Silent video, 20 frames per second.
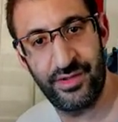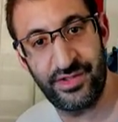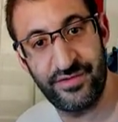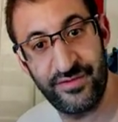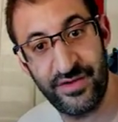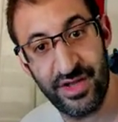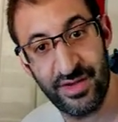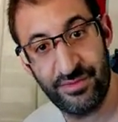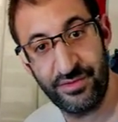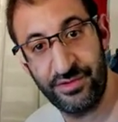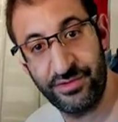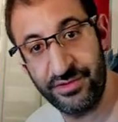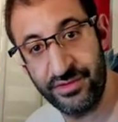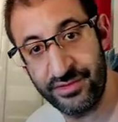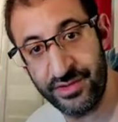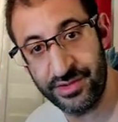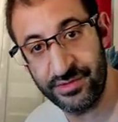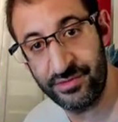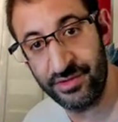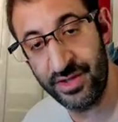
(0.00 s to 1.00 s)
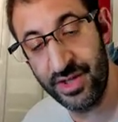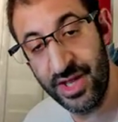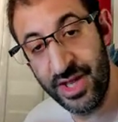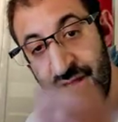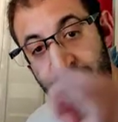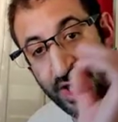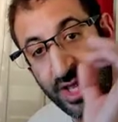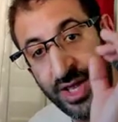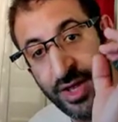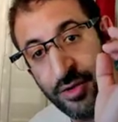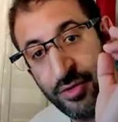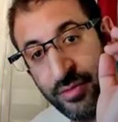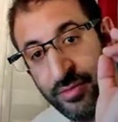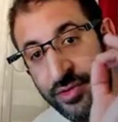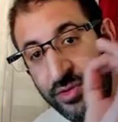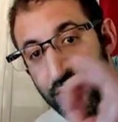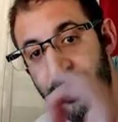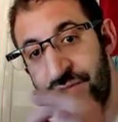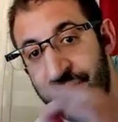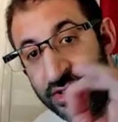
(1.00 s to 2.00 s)
It's very important, this one. It
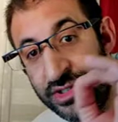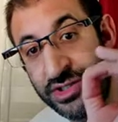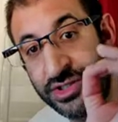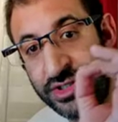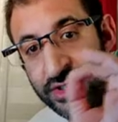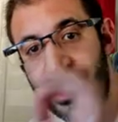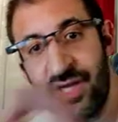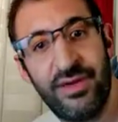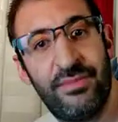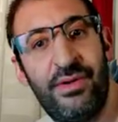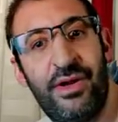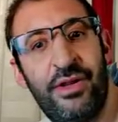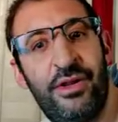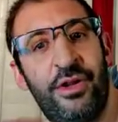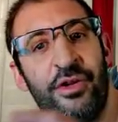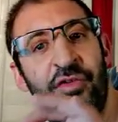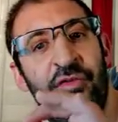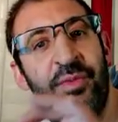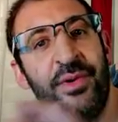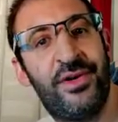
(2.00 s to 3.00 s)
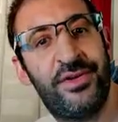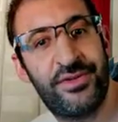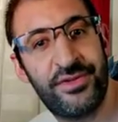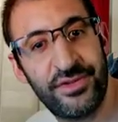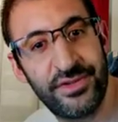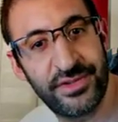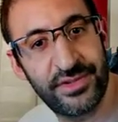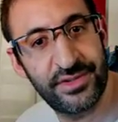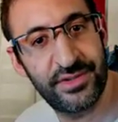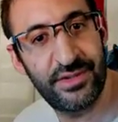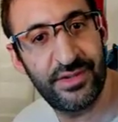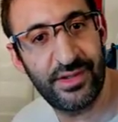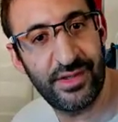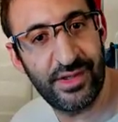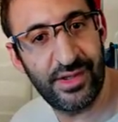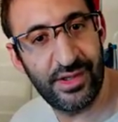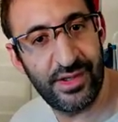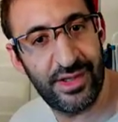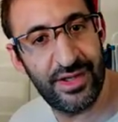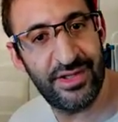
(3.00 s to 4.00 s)
will be used each day by a lot of persons.
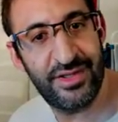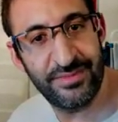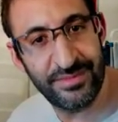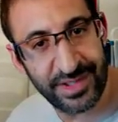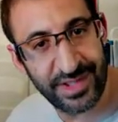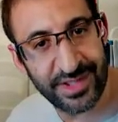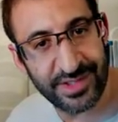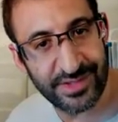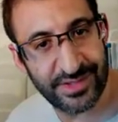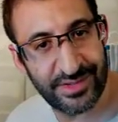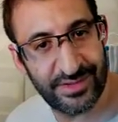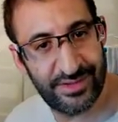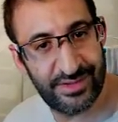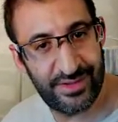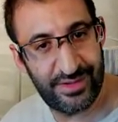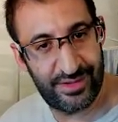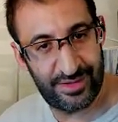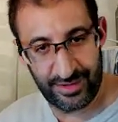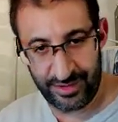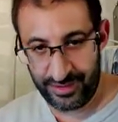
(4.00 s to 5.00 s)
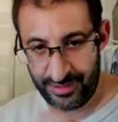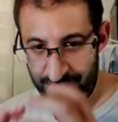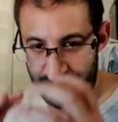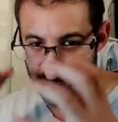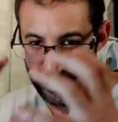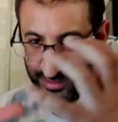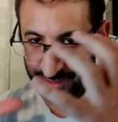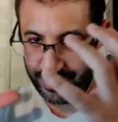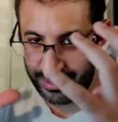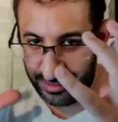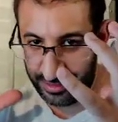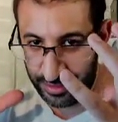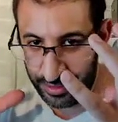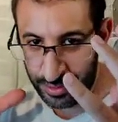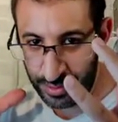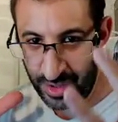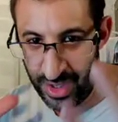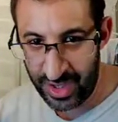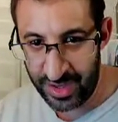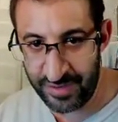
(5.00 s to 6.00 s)
It means
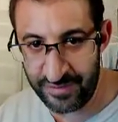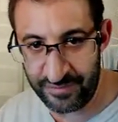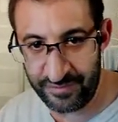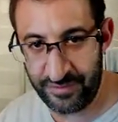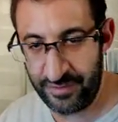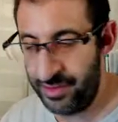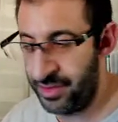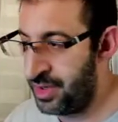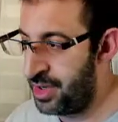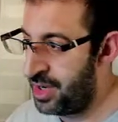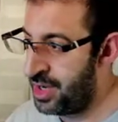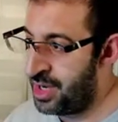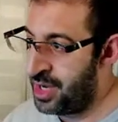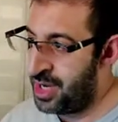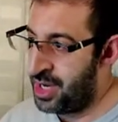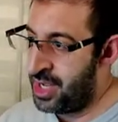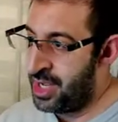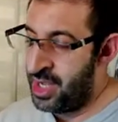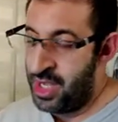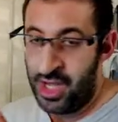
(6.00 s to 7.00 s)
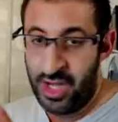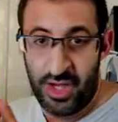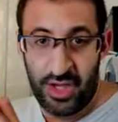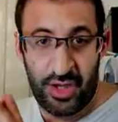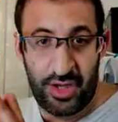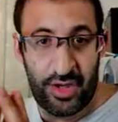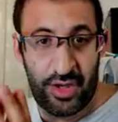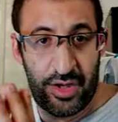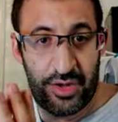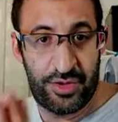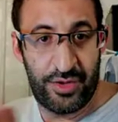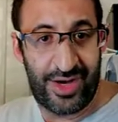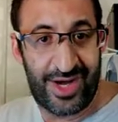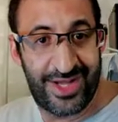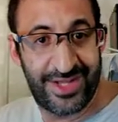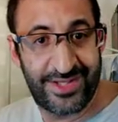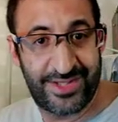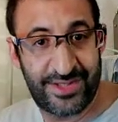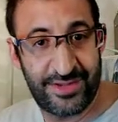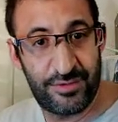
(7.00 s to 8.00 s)
you have
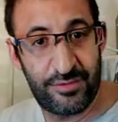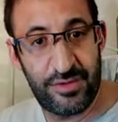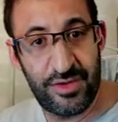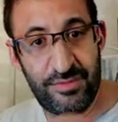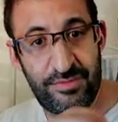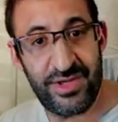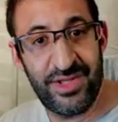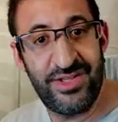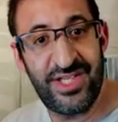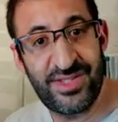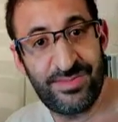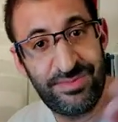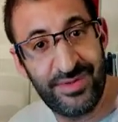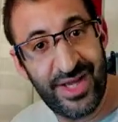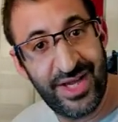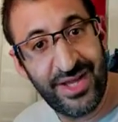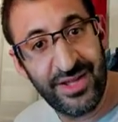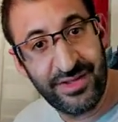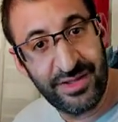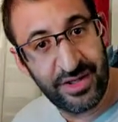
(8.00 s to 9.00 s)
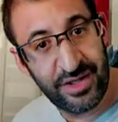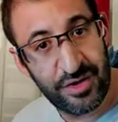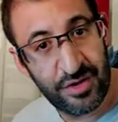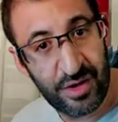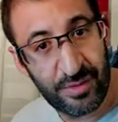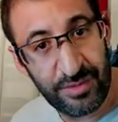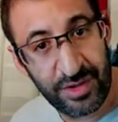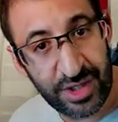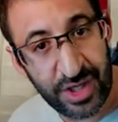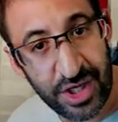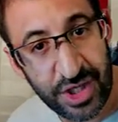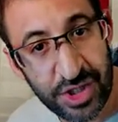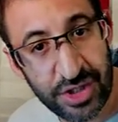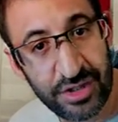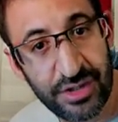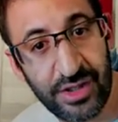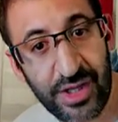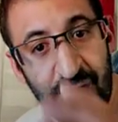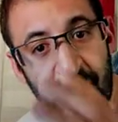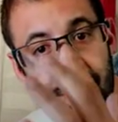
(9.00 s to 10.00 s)
the ads will be displayed in your
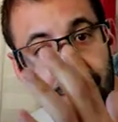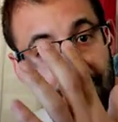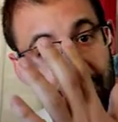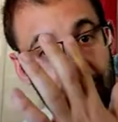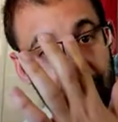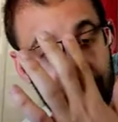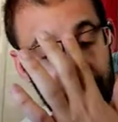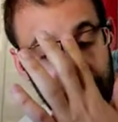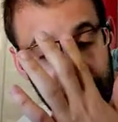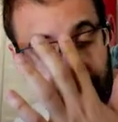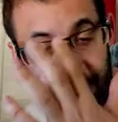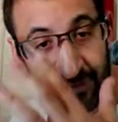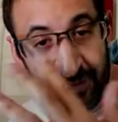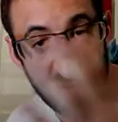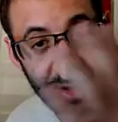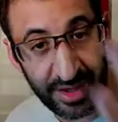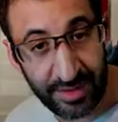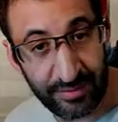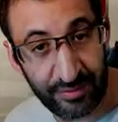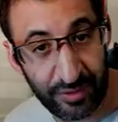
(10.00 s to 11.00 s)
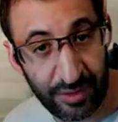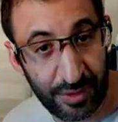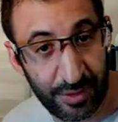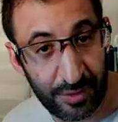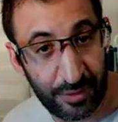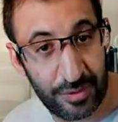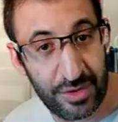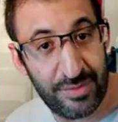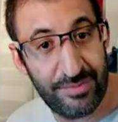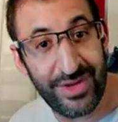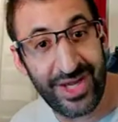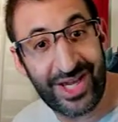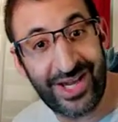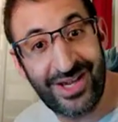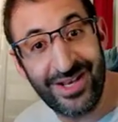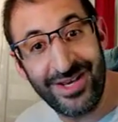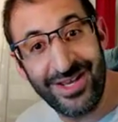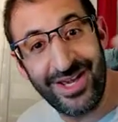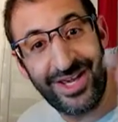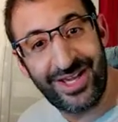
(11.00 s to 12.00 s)
application, and a lot of them will be
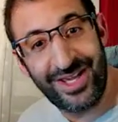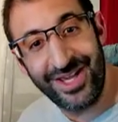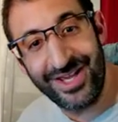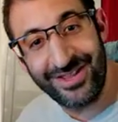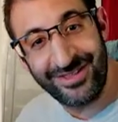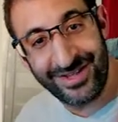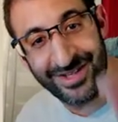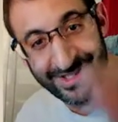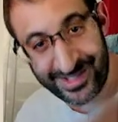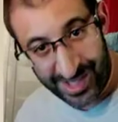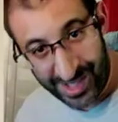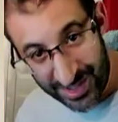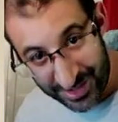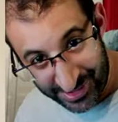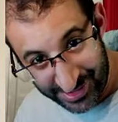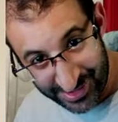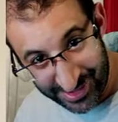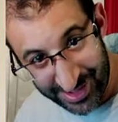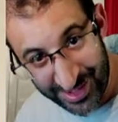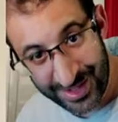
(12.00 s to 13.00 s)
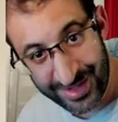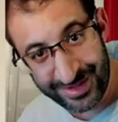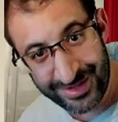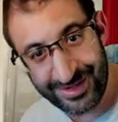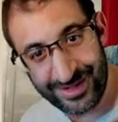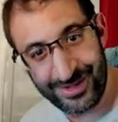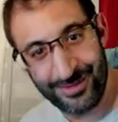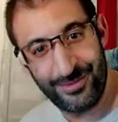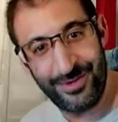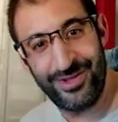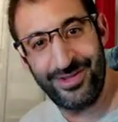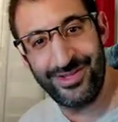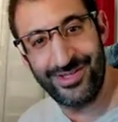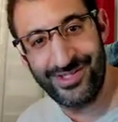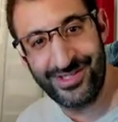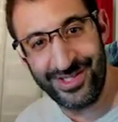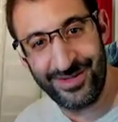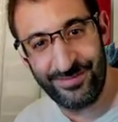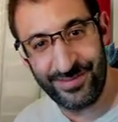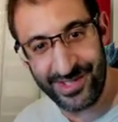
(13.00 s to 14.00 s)
click in these ads, and with
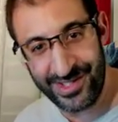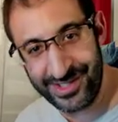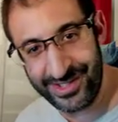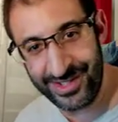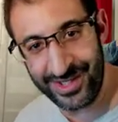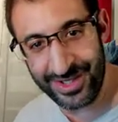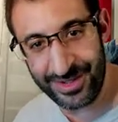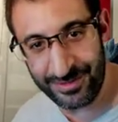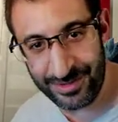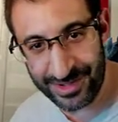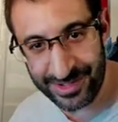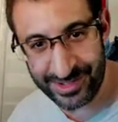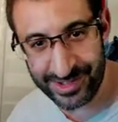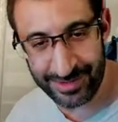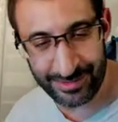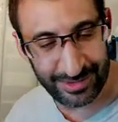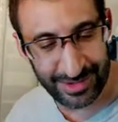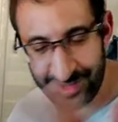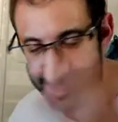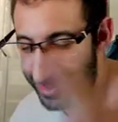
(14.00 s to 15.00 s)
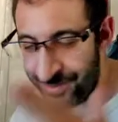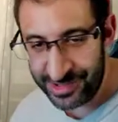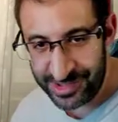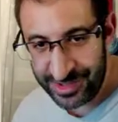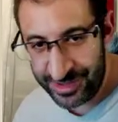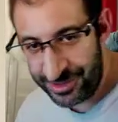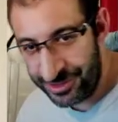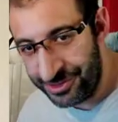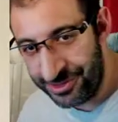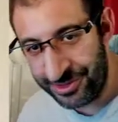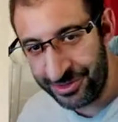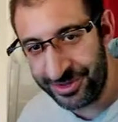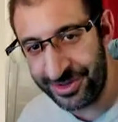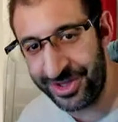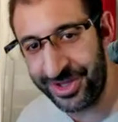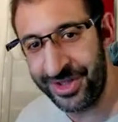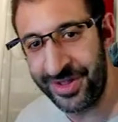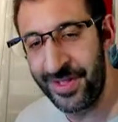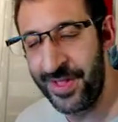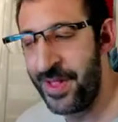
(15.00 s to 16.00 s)
the CPC and with the CPC and another
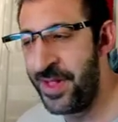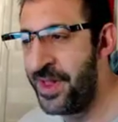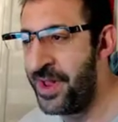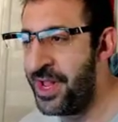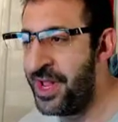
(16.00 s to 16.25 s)
thing.